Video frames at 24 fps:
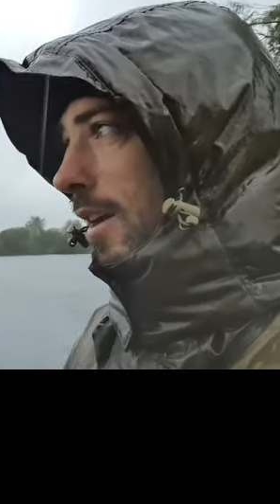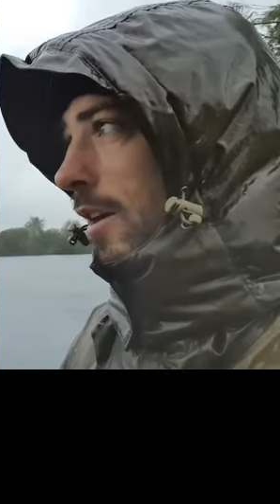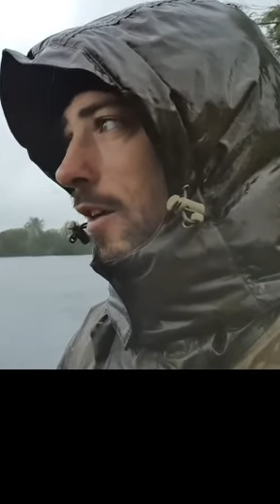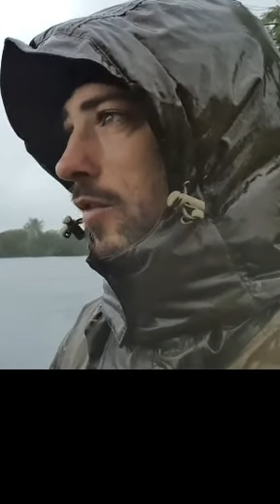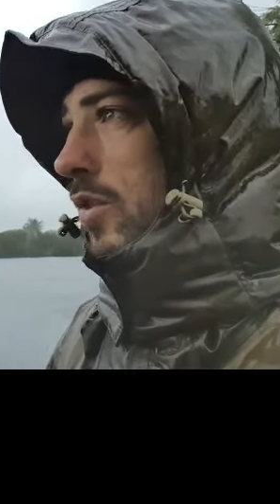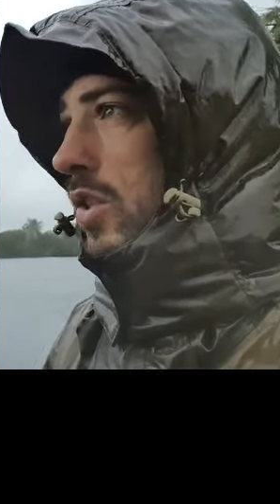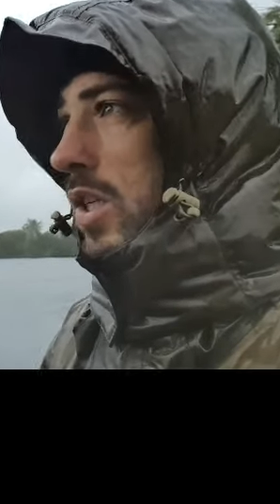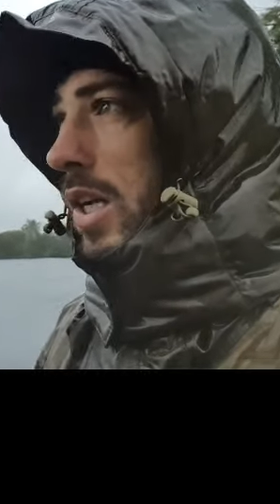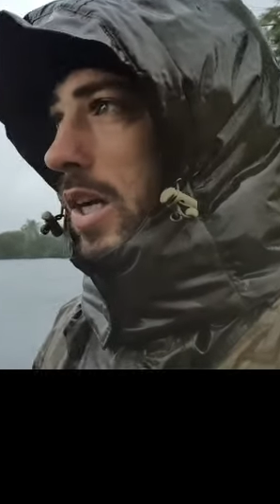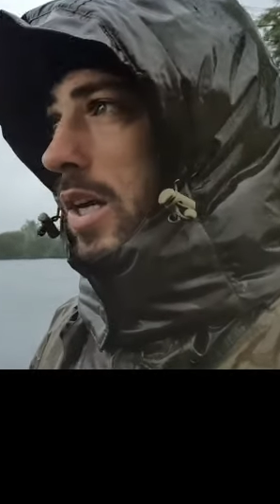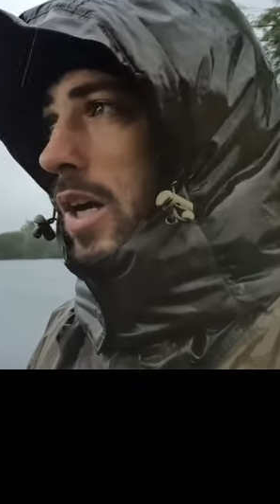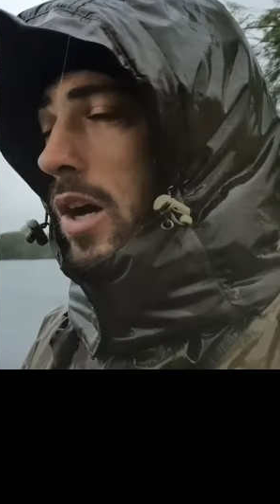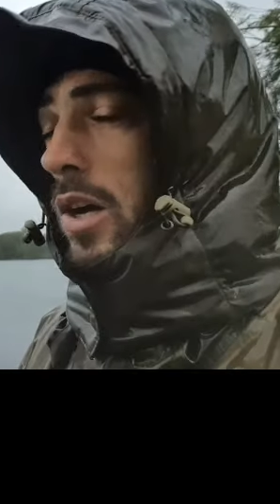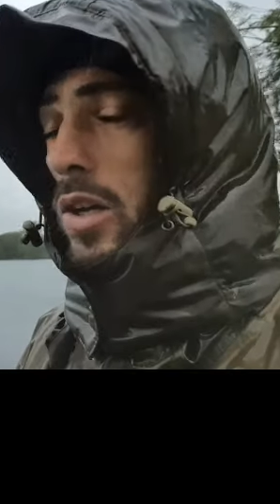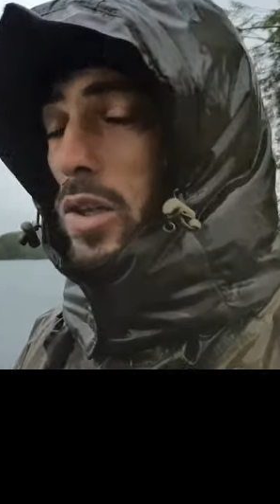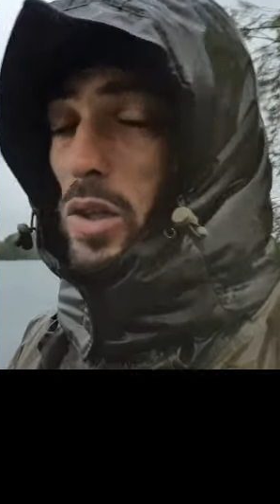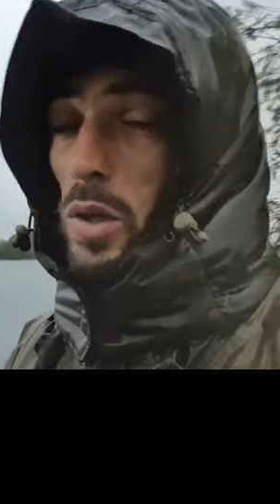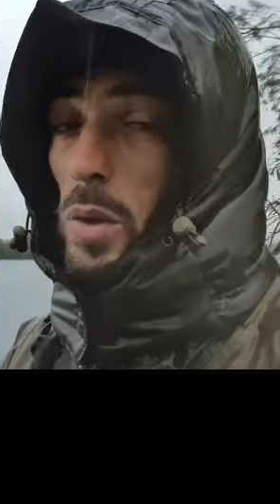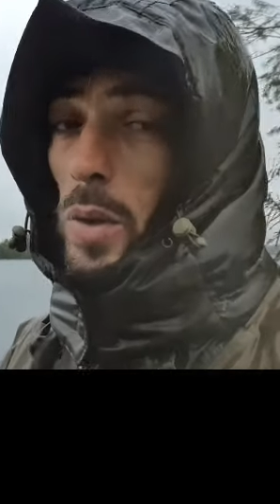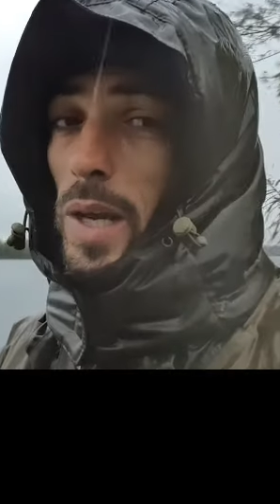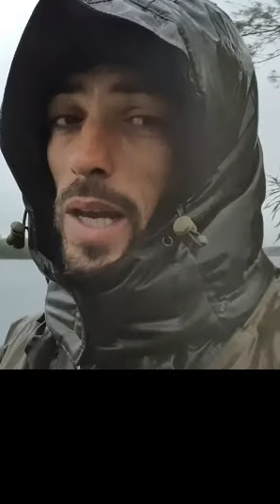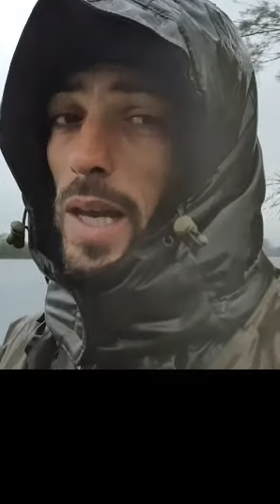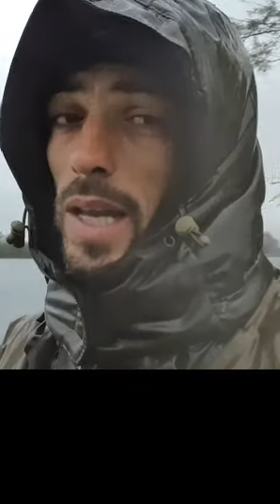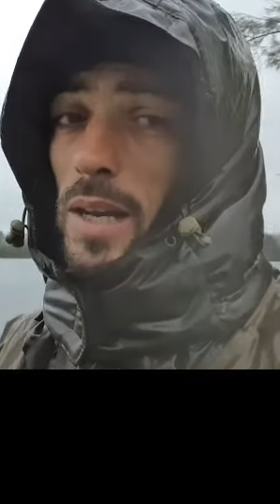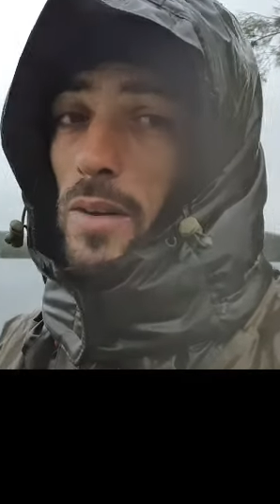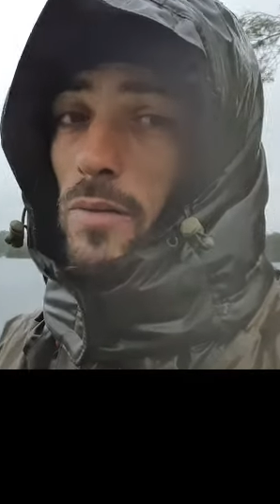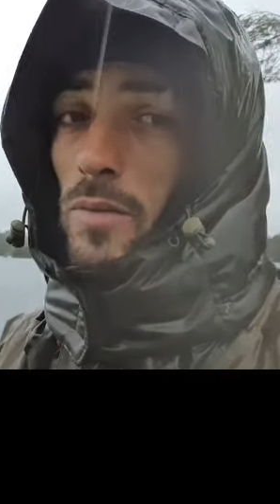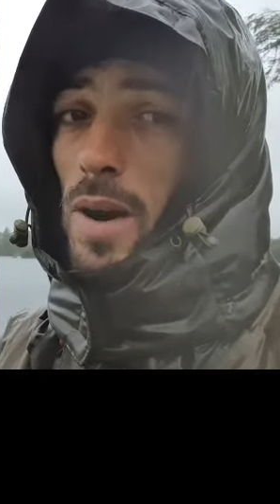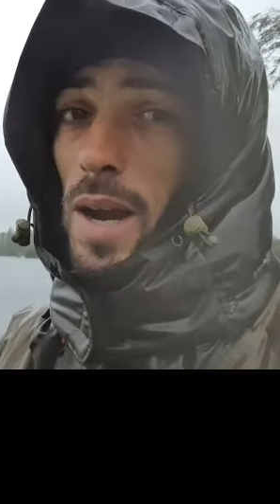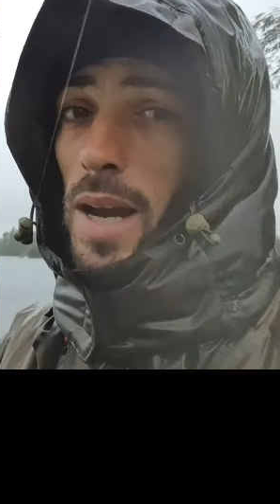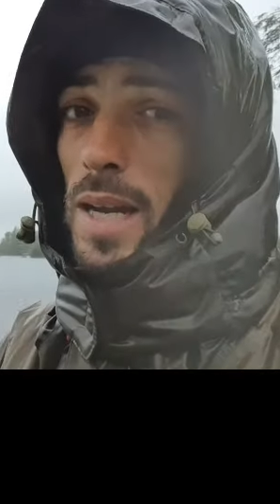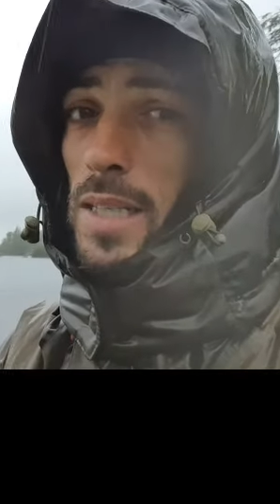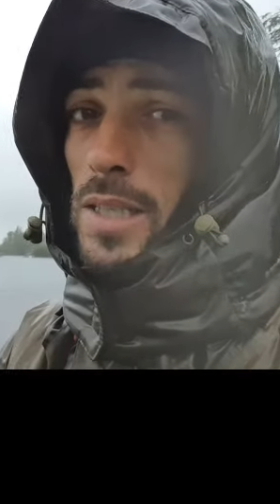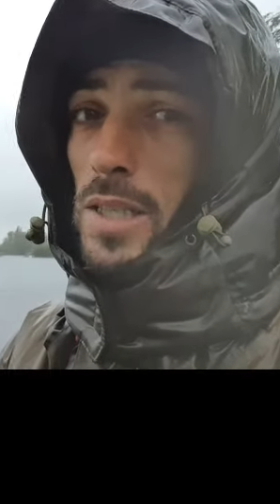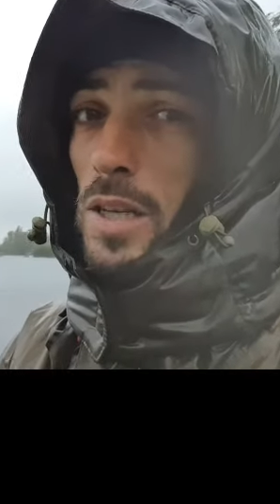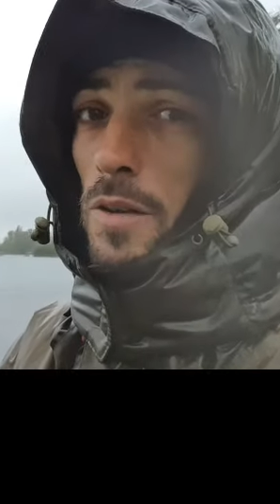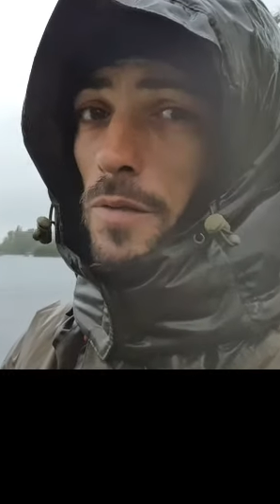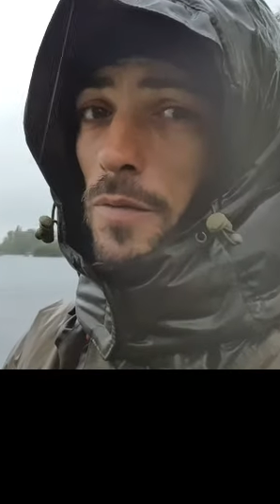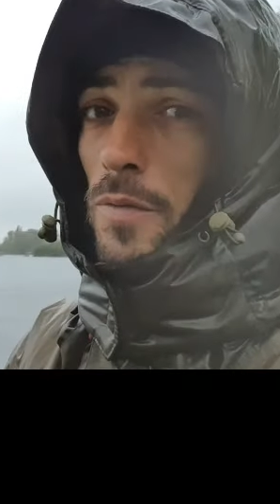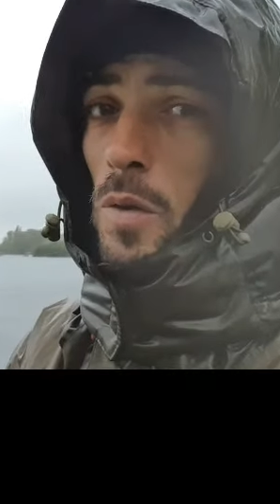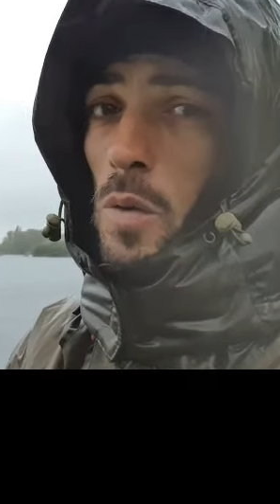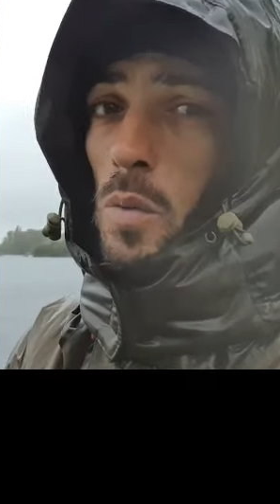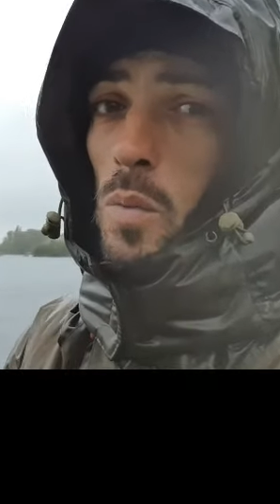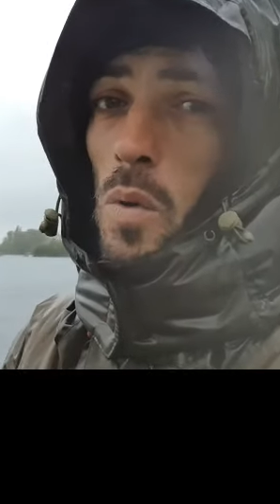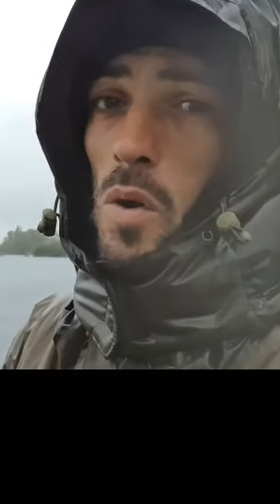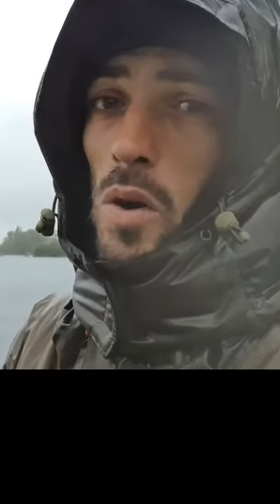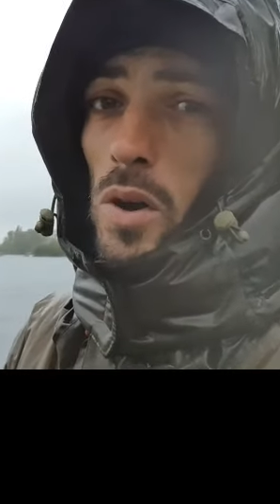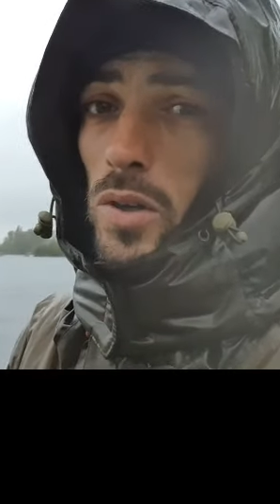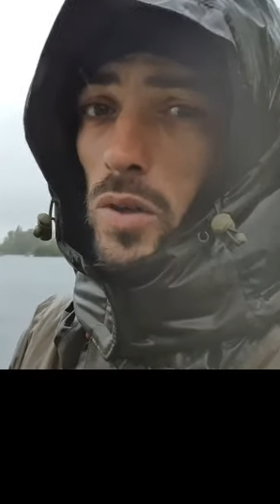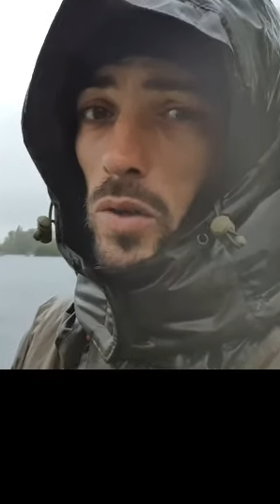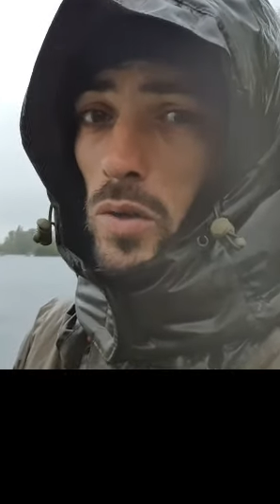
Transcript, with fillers: obviously I can't do it in the rain so I thought why